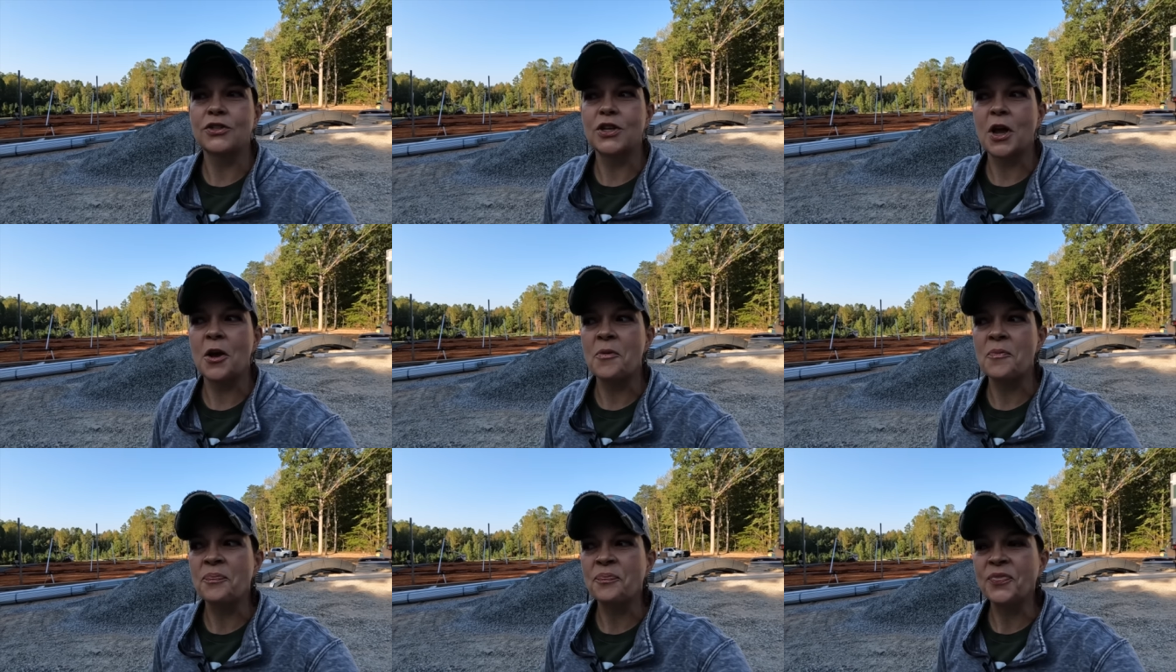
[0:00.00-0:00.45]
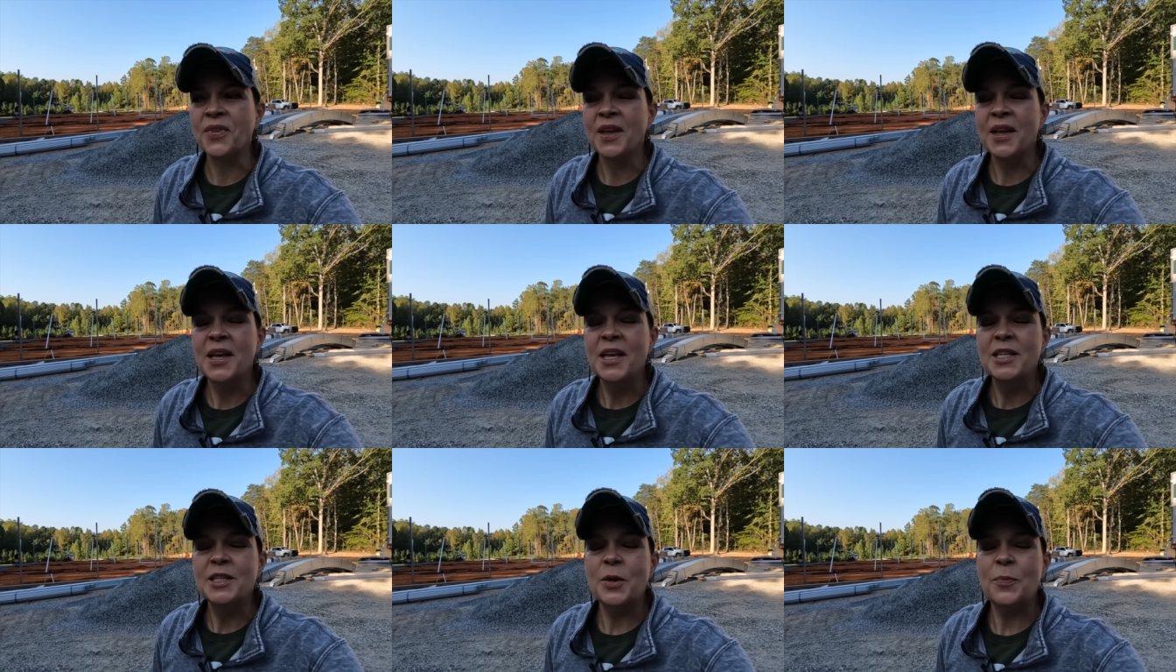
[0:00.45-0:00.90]
So
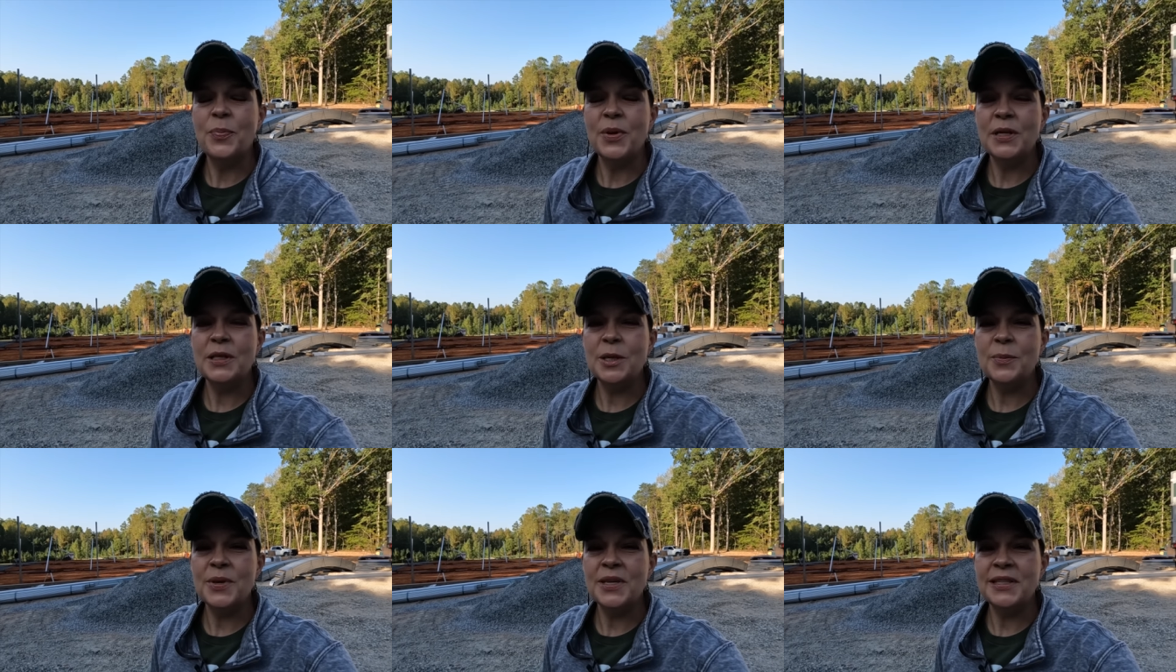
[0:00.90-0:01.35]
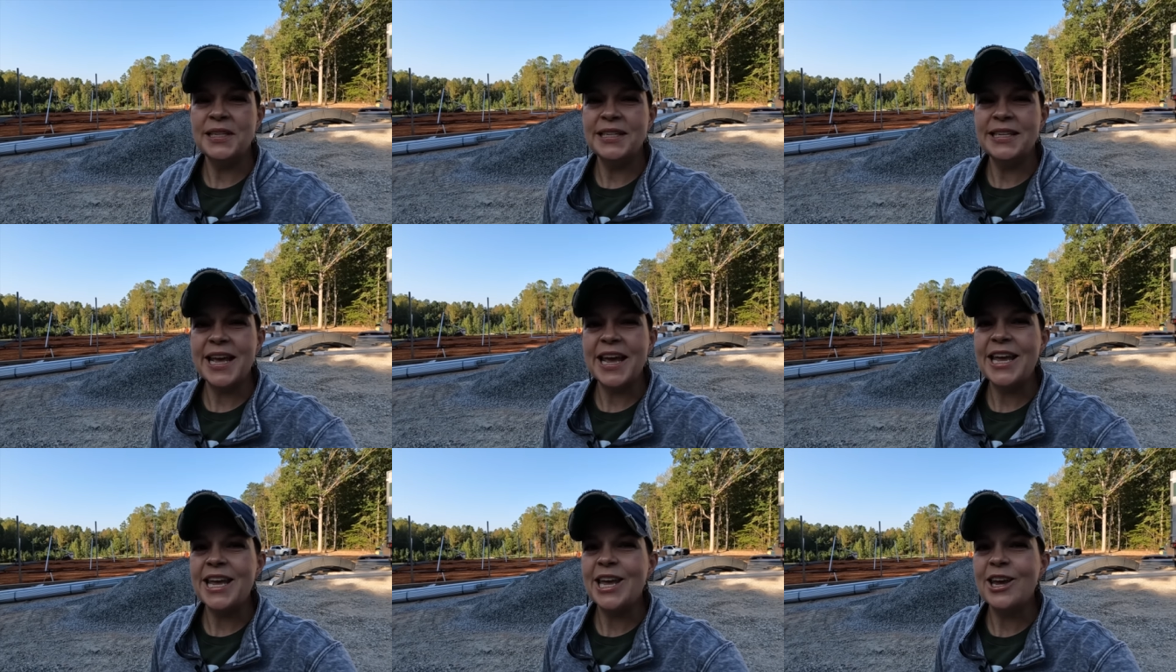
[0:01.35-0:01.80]
it's a busy, busy
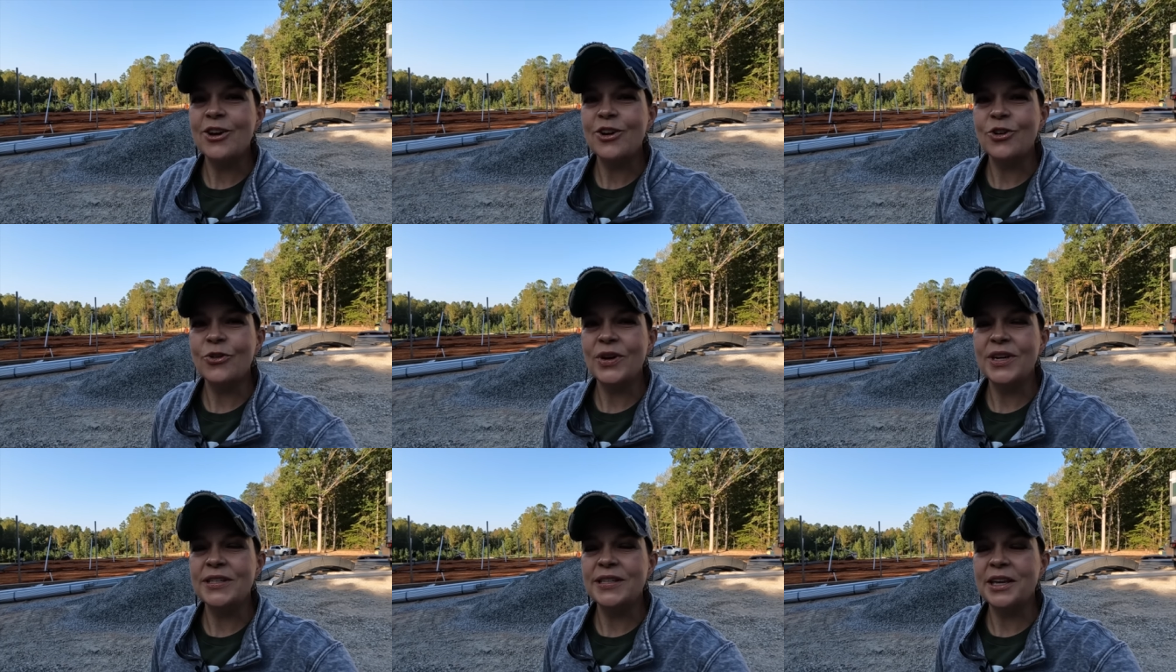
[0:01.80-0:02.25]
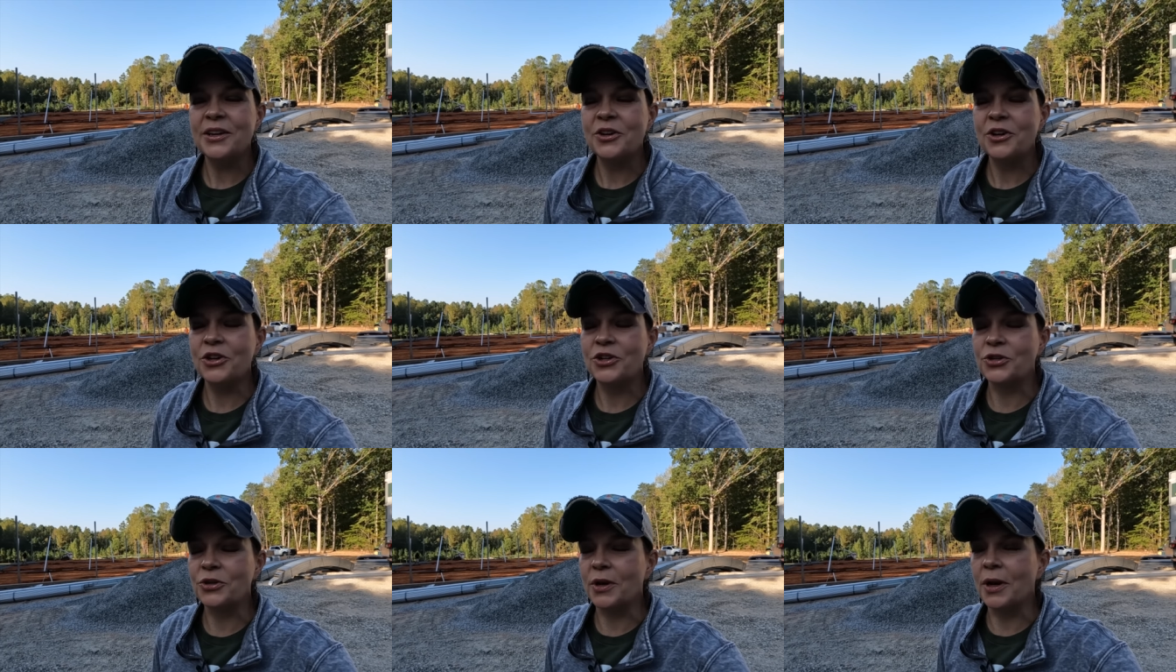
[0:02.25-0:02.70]
day here at Creekside
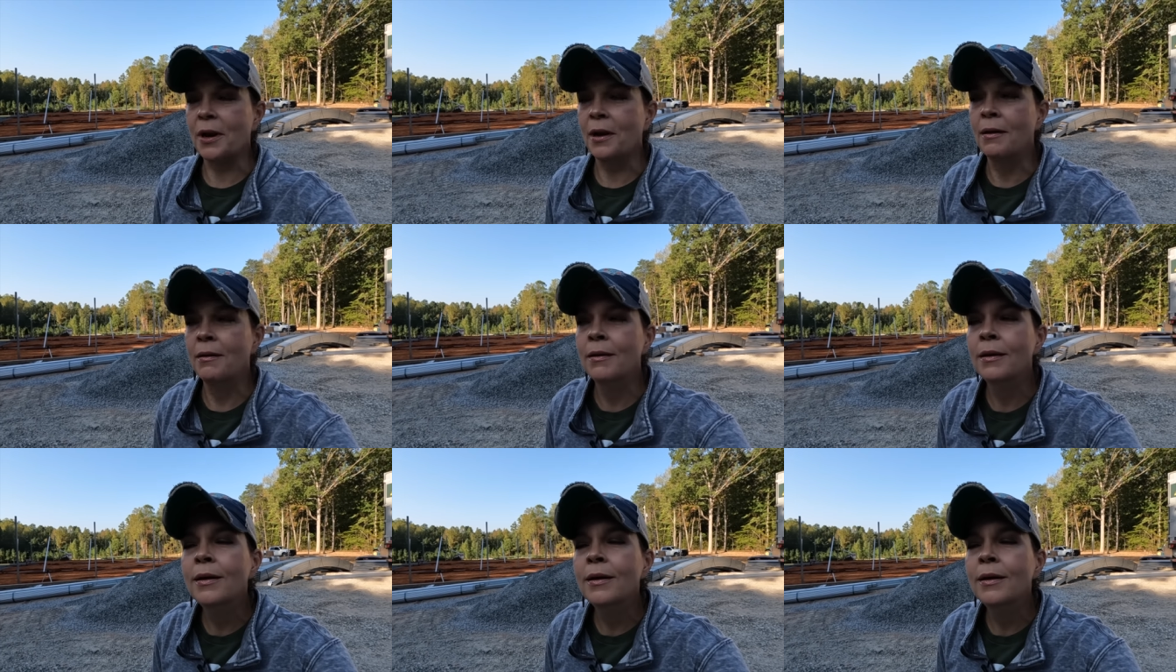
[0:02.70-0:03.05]
Nursery.